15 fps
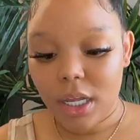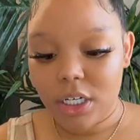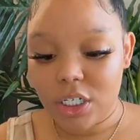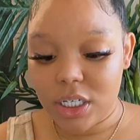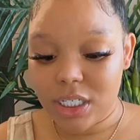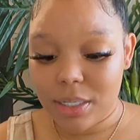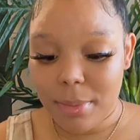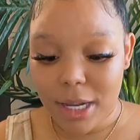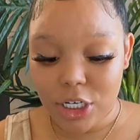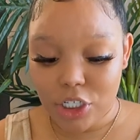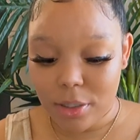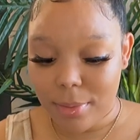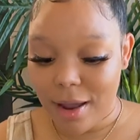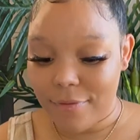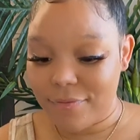just to make
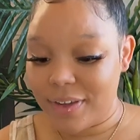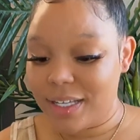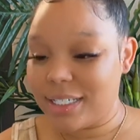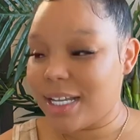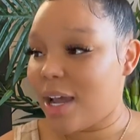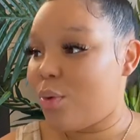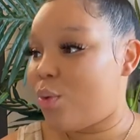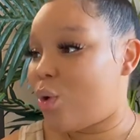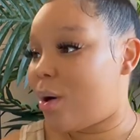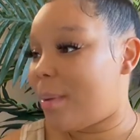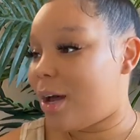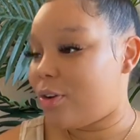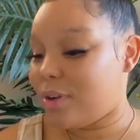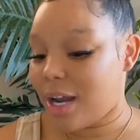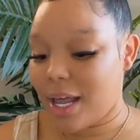sure my feet stay warm.
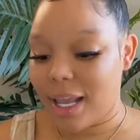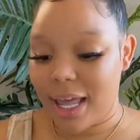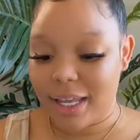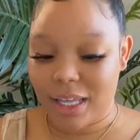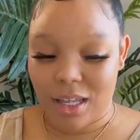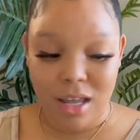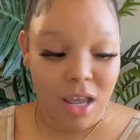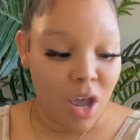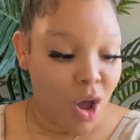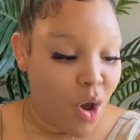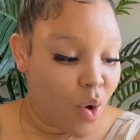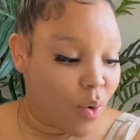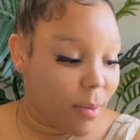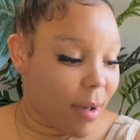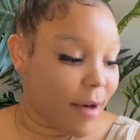I do not like it
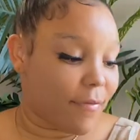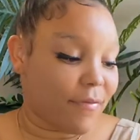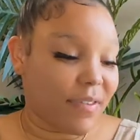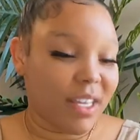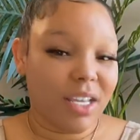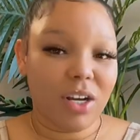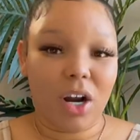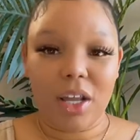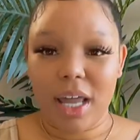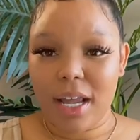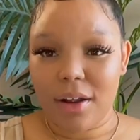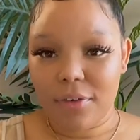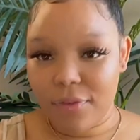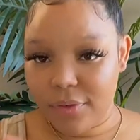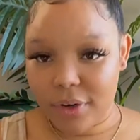when my feet are
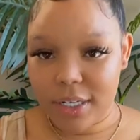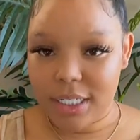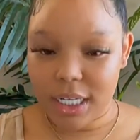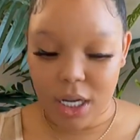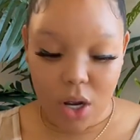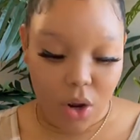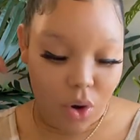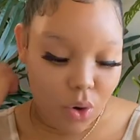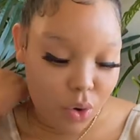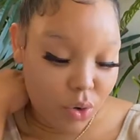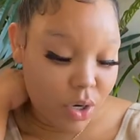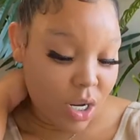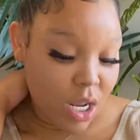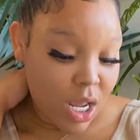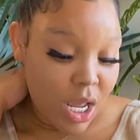like freezing
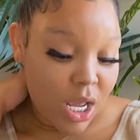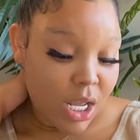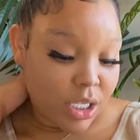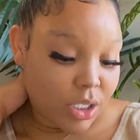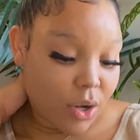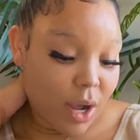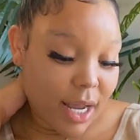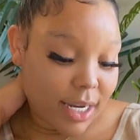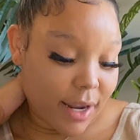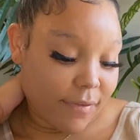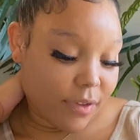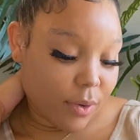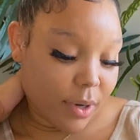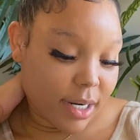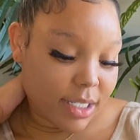cold. So I
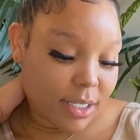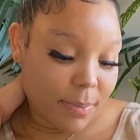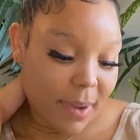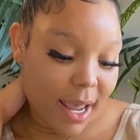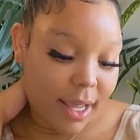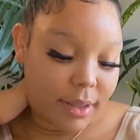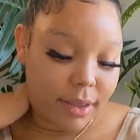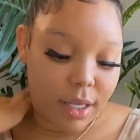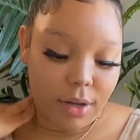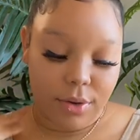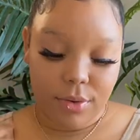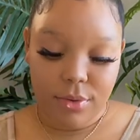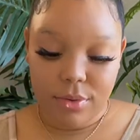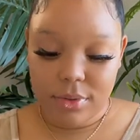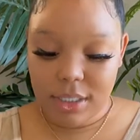definitely wanted to pack
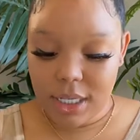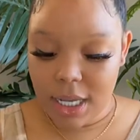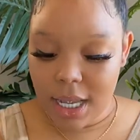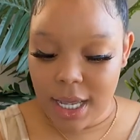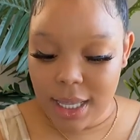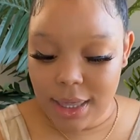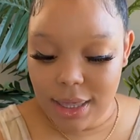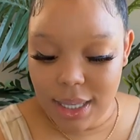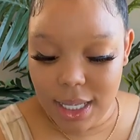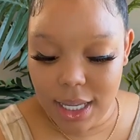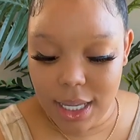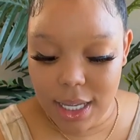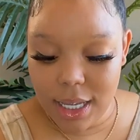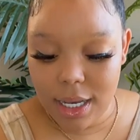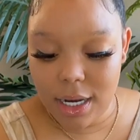those.
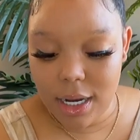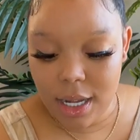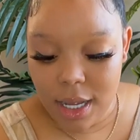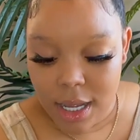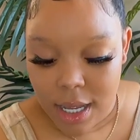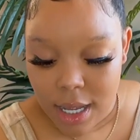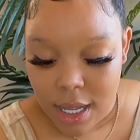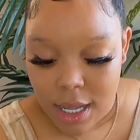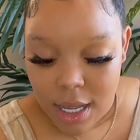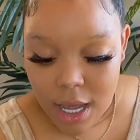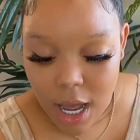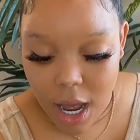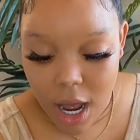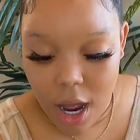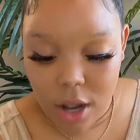Then
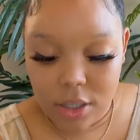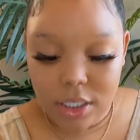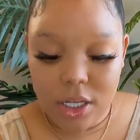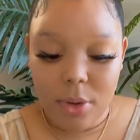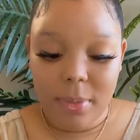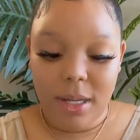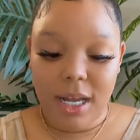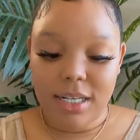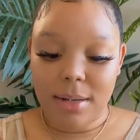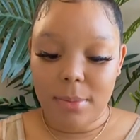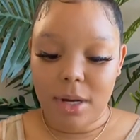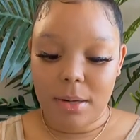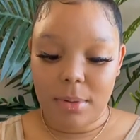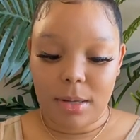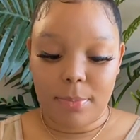I also, because I'm
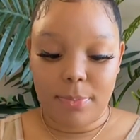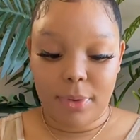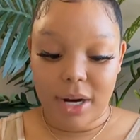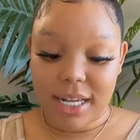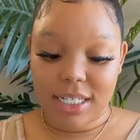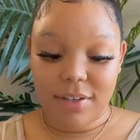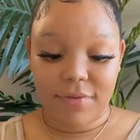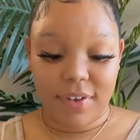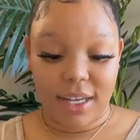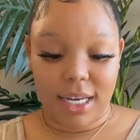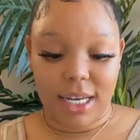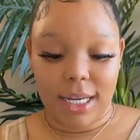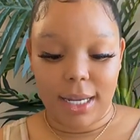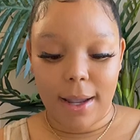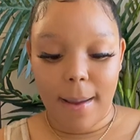going to be
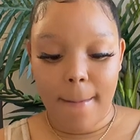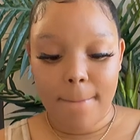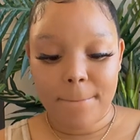breastfeeding,